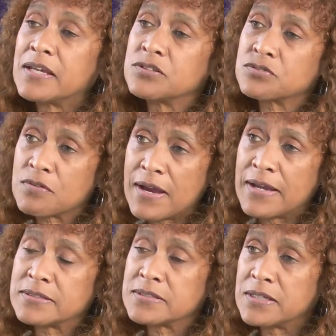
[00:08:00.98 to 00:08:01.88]
and
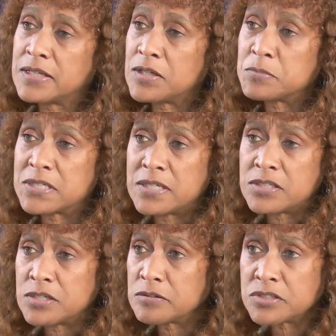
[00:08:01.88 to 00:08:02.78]
tried to get him to
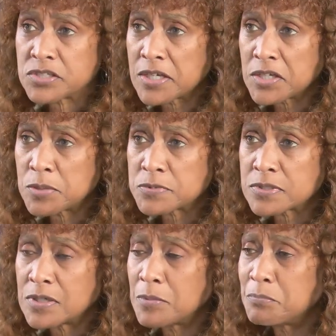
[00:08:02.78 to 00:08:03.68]
get yearly
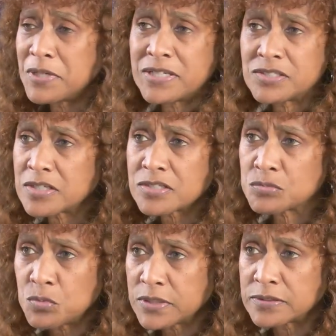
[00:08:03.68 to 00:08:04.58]
checkups, but he
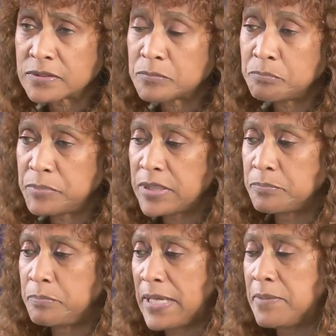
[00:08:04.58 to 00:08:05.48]
just wouldn't,
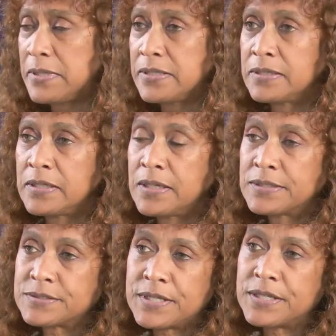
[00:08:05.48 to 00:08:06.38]
big baby.
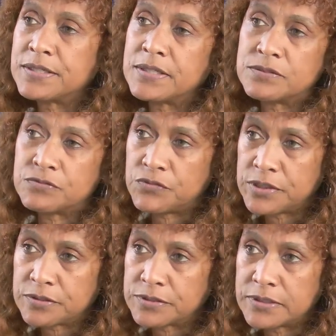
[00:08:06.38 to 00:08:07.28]
Said it didn't
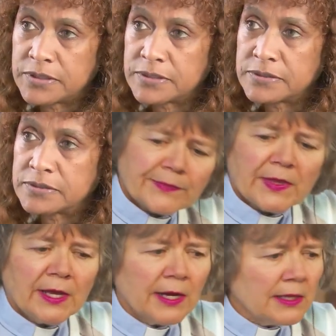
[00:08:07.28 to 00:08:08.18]
feel good.
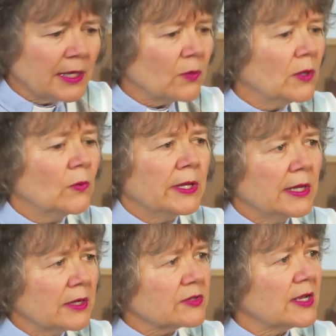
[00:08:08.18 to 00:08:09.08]
Yeah, like what we
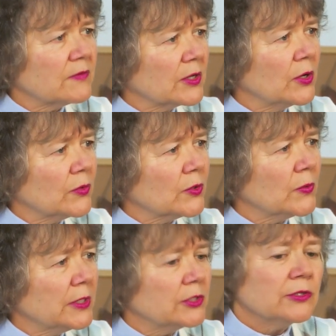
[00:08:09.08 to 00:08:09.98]
gals have to go
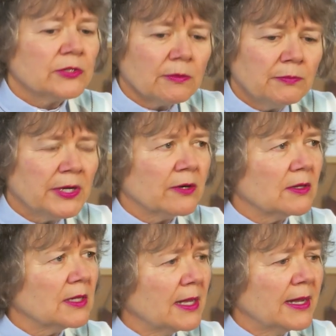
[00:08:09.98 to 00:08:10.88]
through each year is a
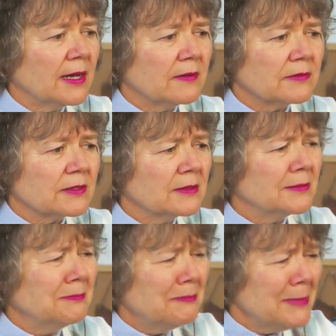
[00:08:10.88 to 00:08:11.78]
barrel of laughs.
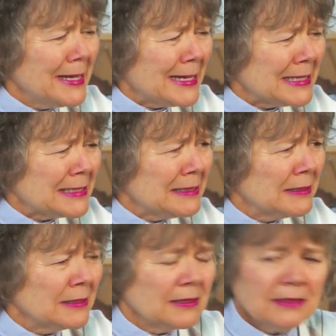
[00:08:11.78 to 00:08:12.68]

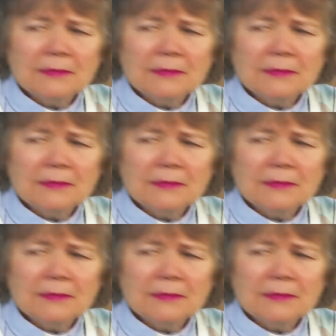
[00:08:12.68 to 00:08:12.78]
Man,